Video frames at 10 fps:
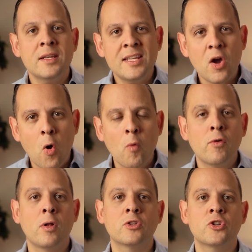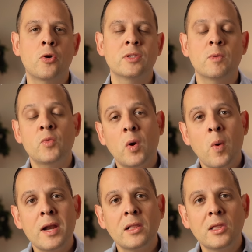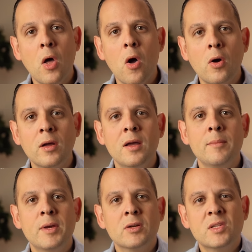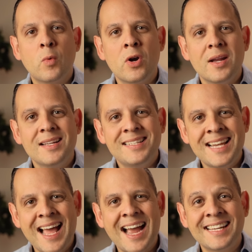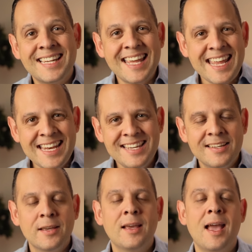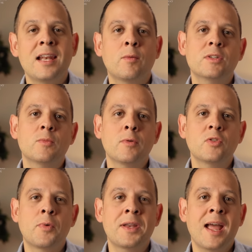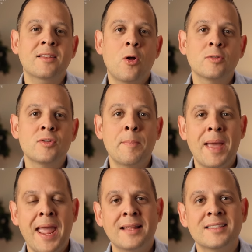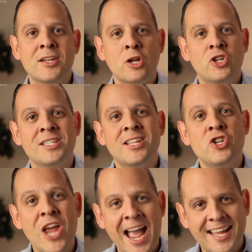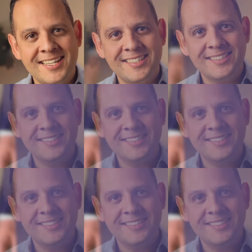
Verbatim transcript: the overall shirts, which were quite long because they were tucked in, and they were supposed to protect also the pants and not just the jacket.